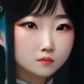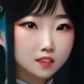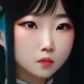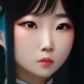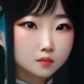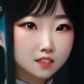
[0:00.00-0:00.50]

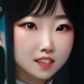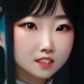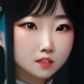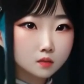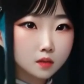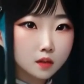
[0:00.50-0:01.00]
It was the key
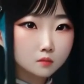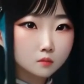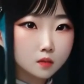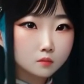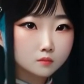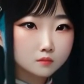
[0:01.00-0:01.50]
to the locked
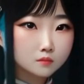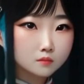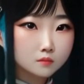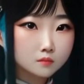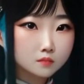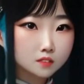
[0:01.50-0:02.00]
room.
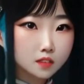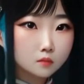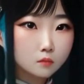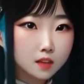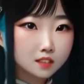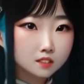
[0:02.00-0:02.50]

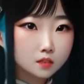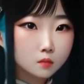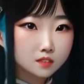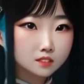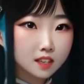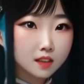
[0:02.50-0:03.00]
Trembling, she
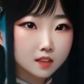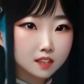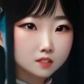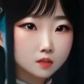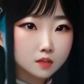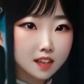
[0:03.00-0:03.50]
reached out
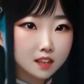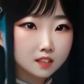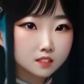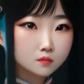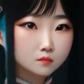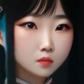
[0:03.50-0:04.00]
and took it, a
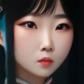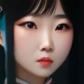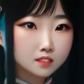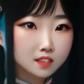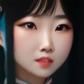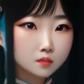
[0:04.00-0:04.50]
shiver
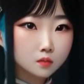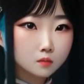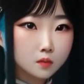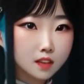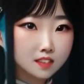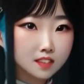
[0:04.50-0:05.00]
coursing through her
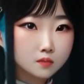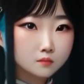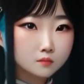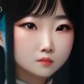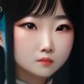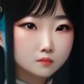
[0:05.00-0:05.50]
body.
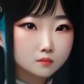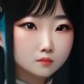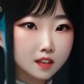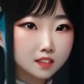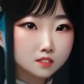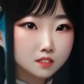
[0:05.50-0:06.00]

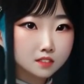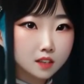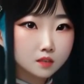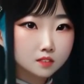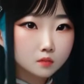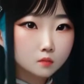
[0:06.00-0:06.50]
As she
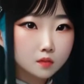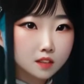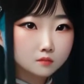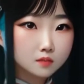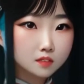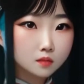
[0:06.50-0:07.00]
turned to
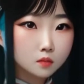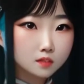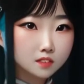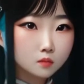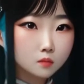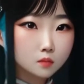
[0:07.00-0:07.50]
leave, the door
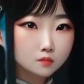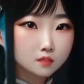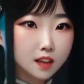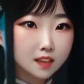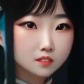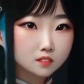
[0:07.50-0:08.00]
to the room
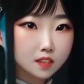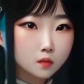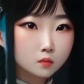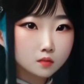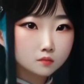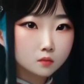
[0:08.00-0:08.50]
slammed shut
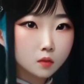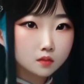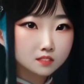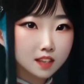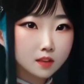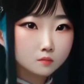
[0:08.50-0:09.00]
with a
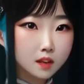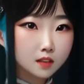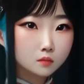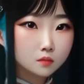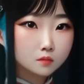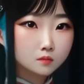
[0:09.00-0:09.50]
force that
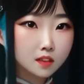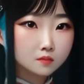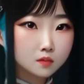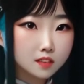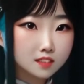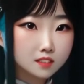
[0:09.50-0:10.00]
rattled the very
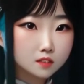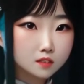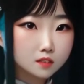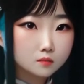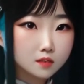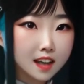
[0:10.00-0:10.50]

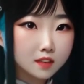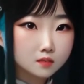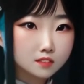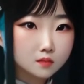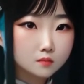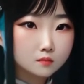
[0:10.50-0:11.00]
foundations of the
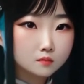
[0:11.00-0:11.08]
house.